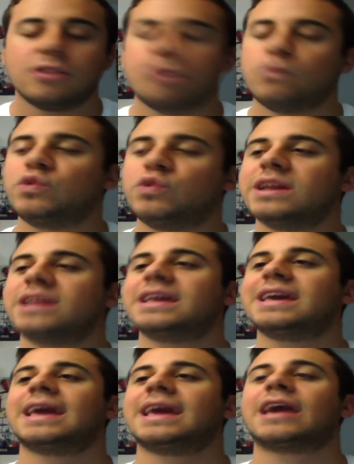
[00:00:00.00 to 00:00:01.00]

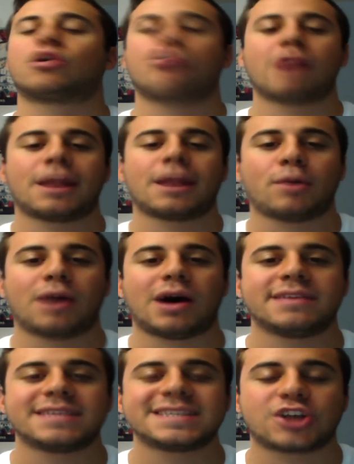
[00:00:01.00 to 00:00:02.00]
Really incredible how
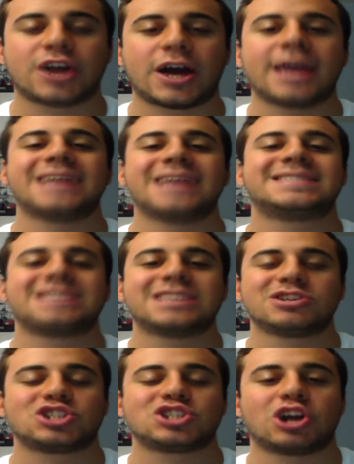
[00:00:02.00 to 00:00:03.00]
this guy is
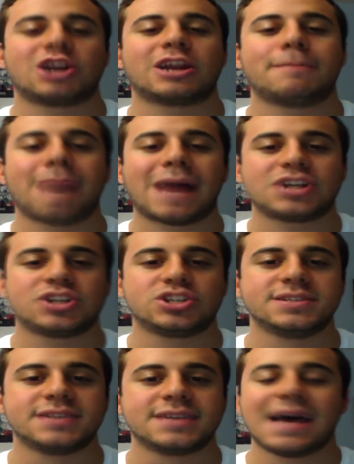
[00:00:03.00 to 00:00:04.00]
still starting
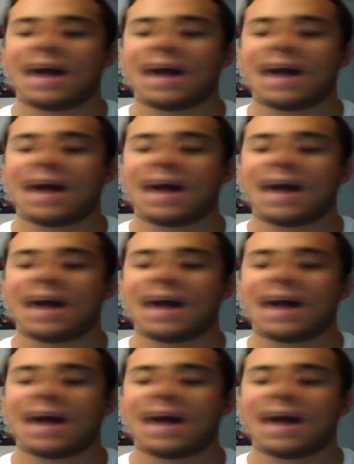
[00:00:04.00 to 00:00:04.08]
matches.